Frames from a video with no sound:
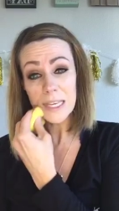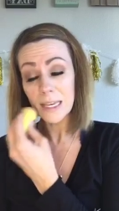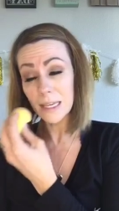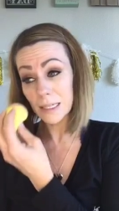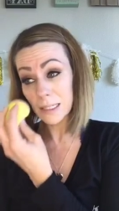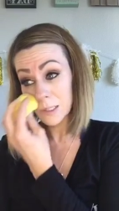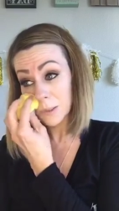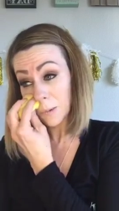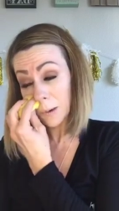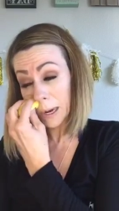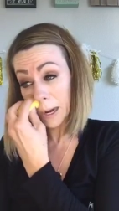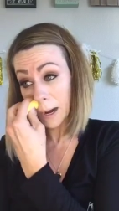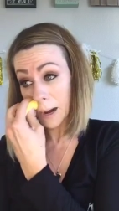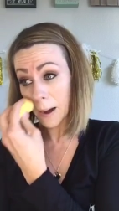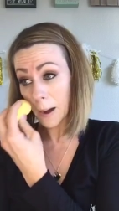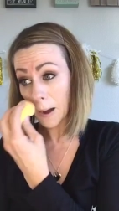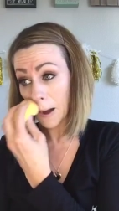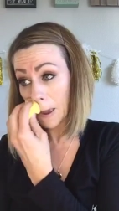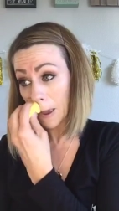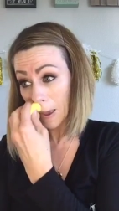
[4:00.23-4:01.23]
things
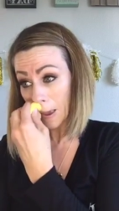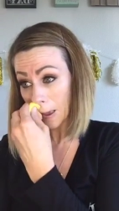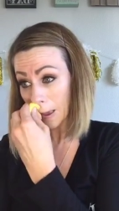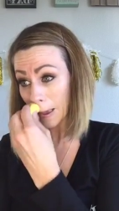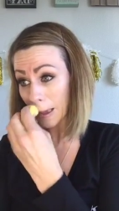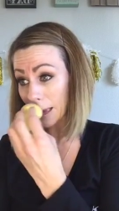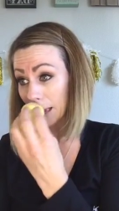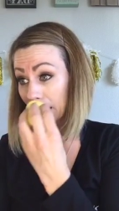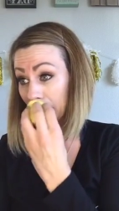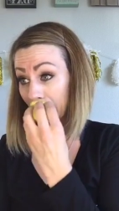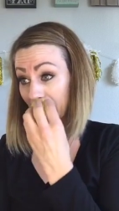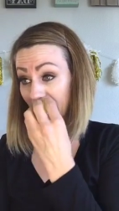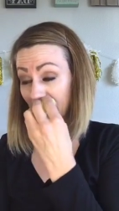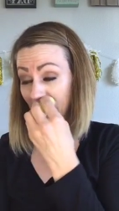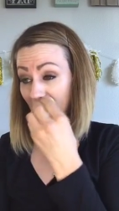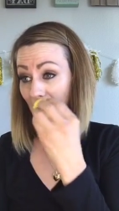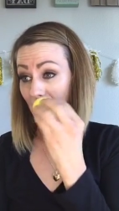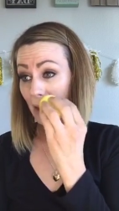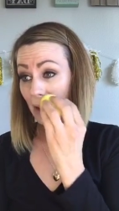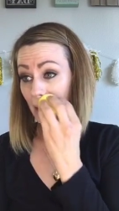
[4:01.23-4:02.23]
where it
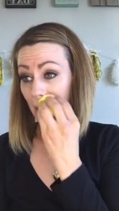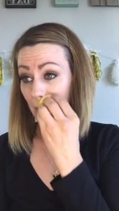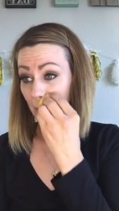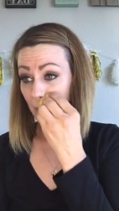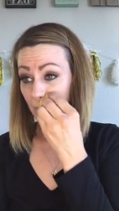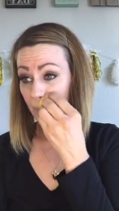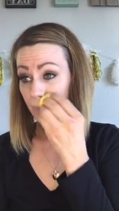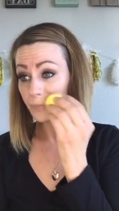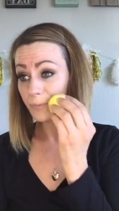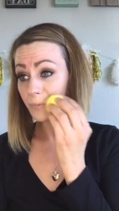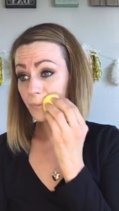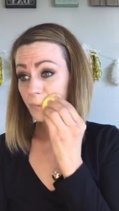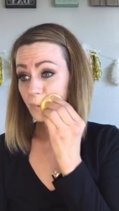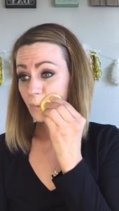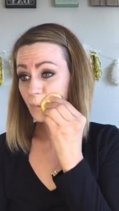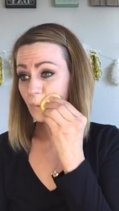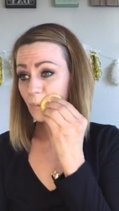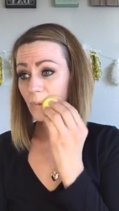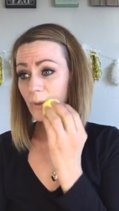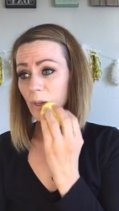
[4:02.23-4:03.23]
um,
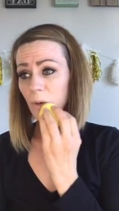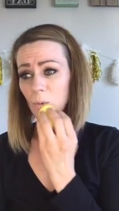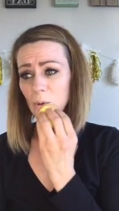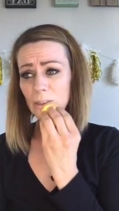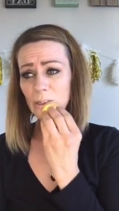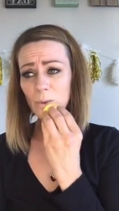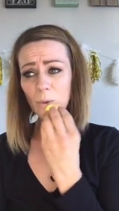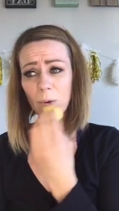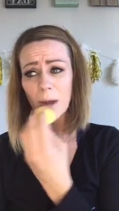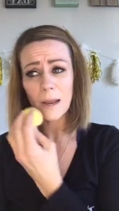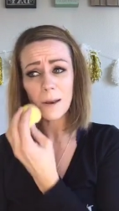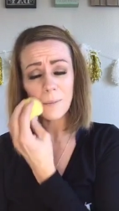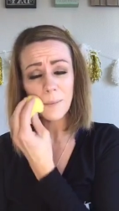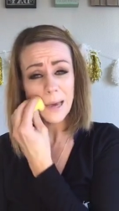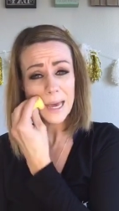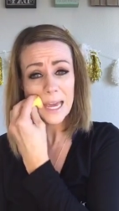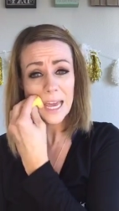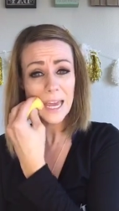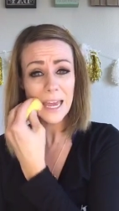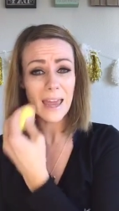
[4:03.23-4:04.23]
was run
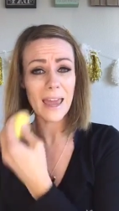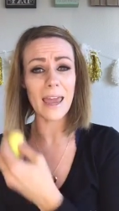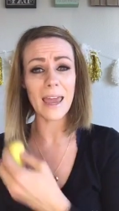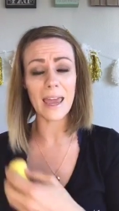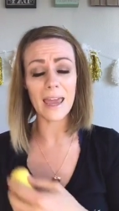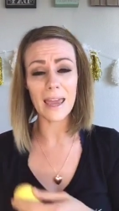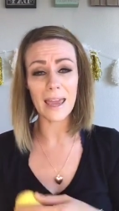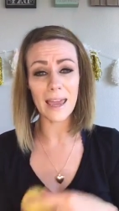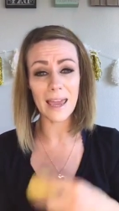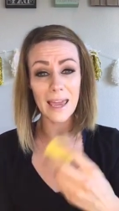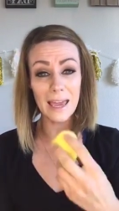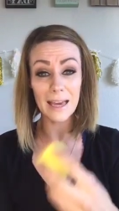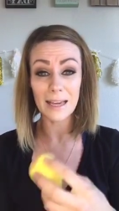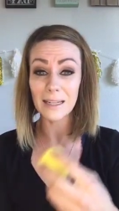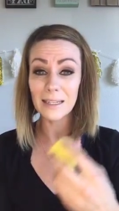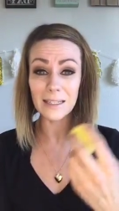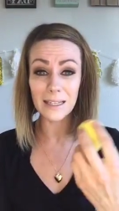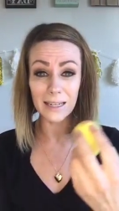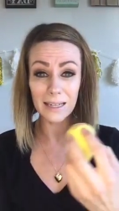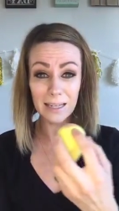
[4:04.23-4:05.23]
by a
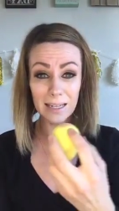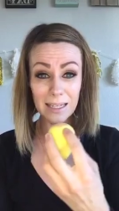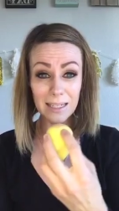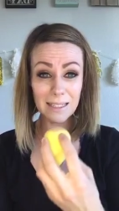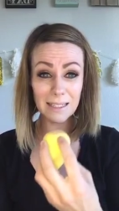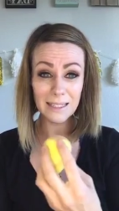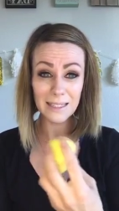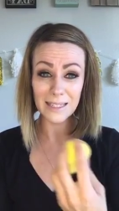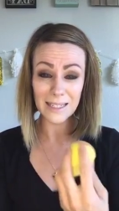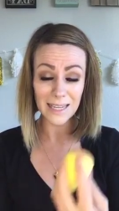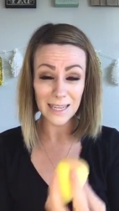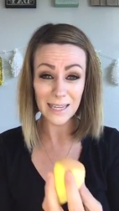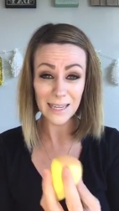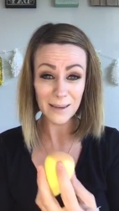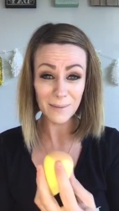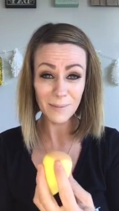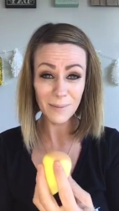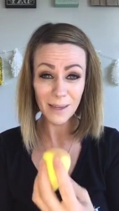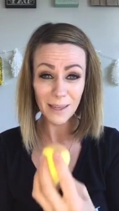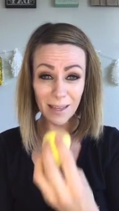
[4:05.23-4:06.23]
aunt and niece
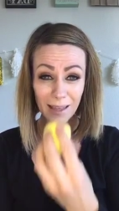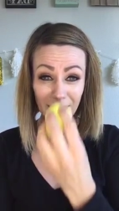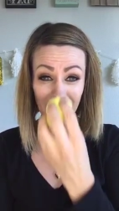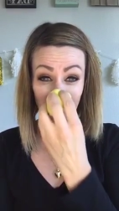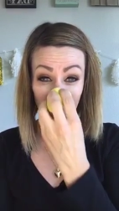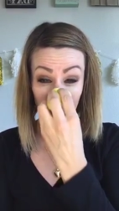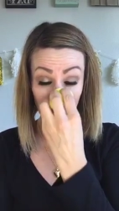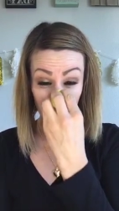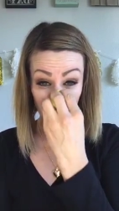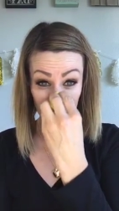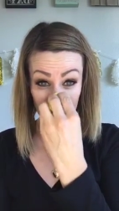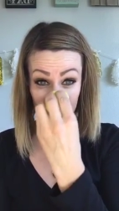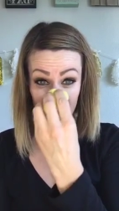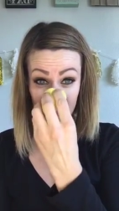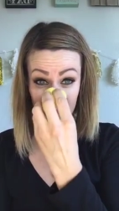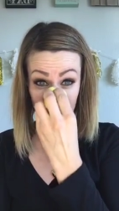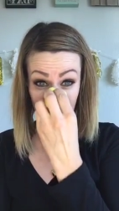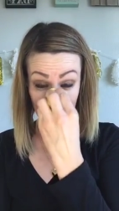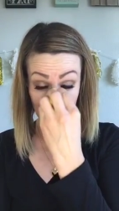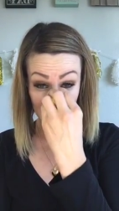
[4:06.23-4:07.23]
team,
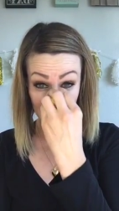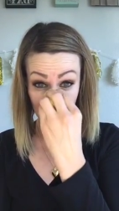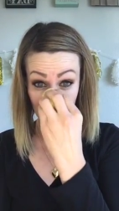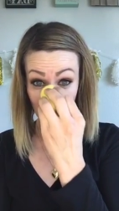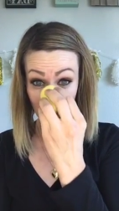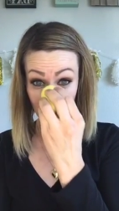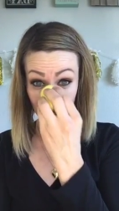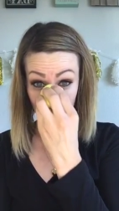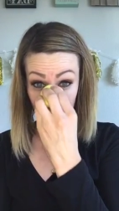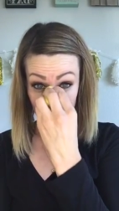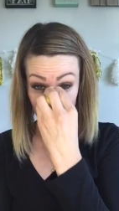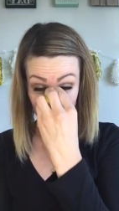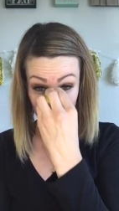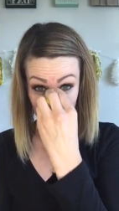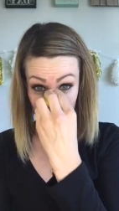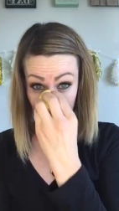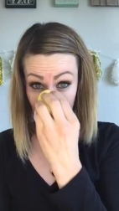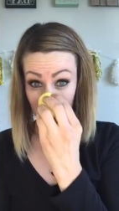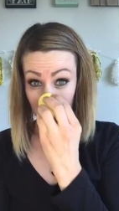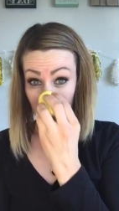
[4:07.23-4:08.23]
which I loved,
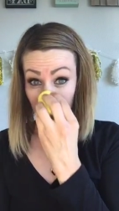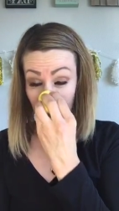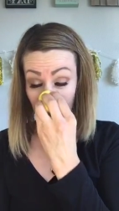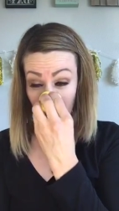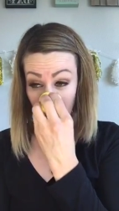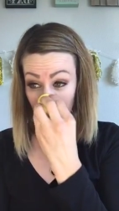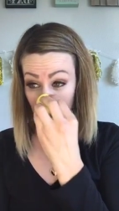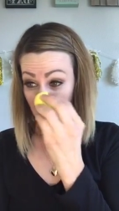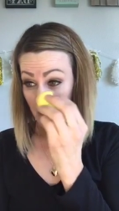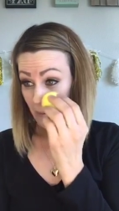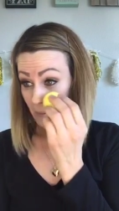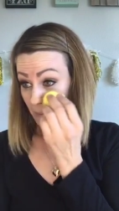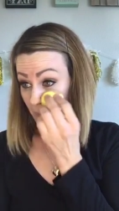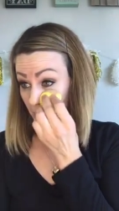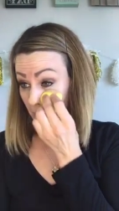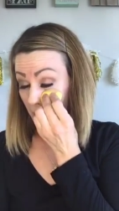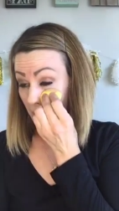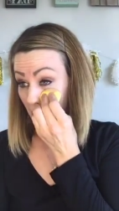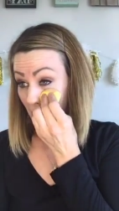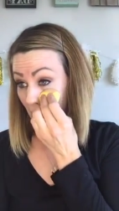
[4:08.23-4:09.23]

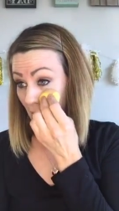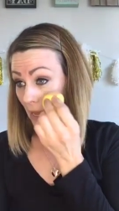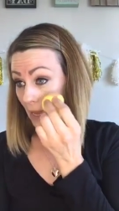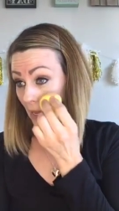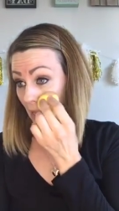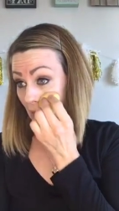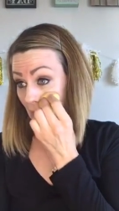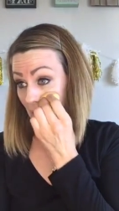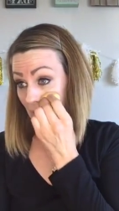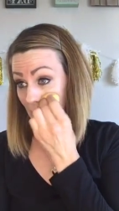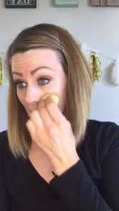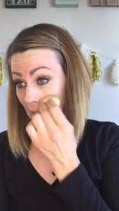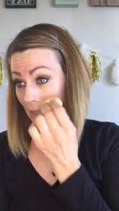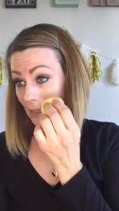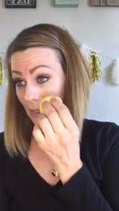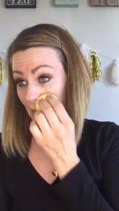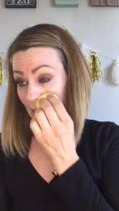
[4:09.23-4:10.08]
um, and